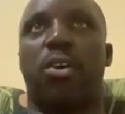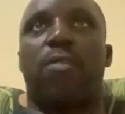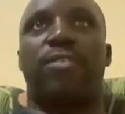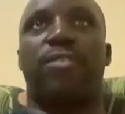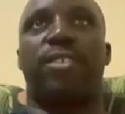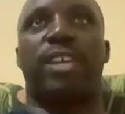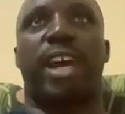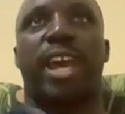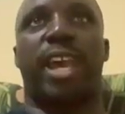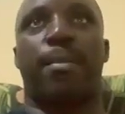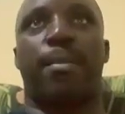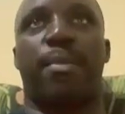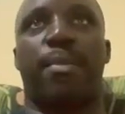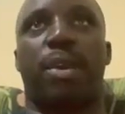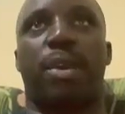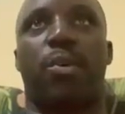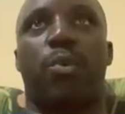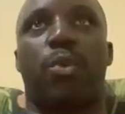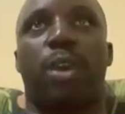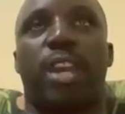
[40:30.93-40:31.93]
of
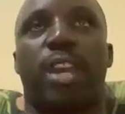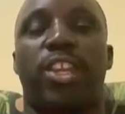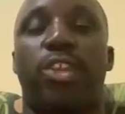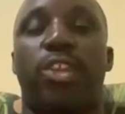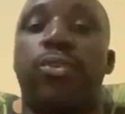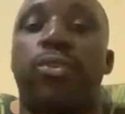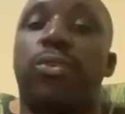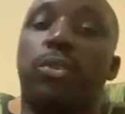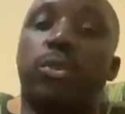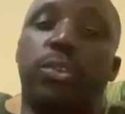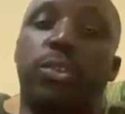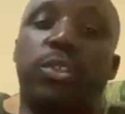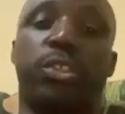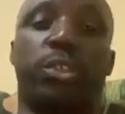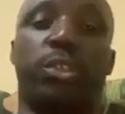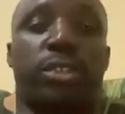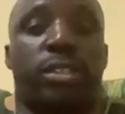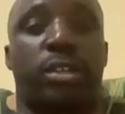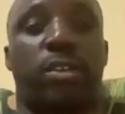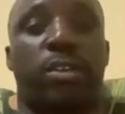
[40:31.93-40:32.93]
time when you lose
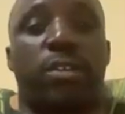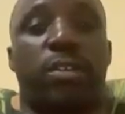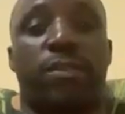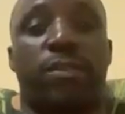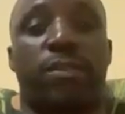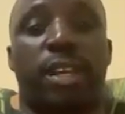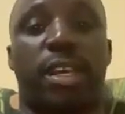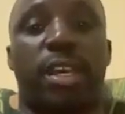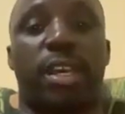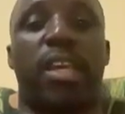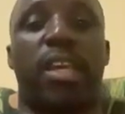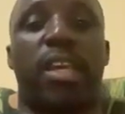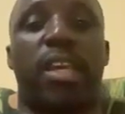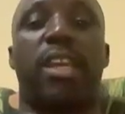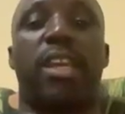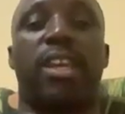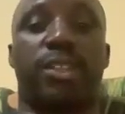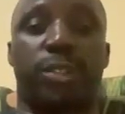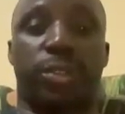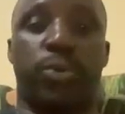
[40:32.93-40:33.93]
yourself
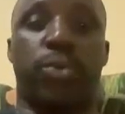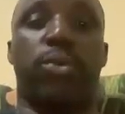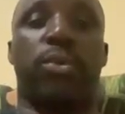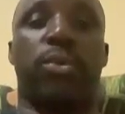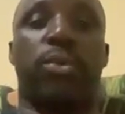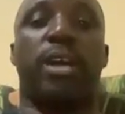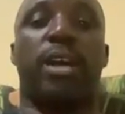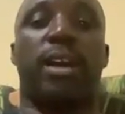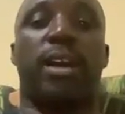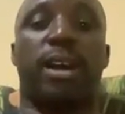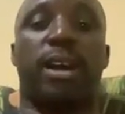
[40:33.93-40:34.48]
into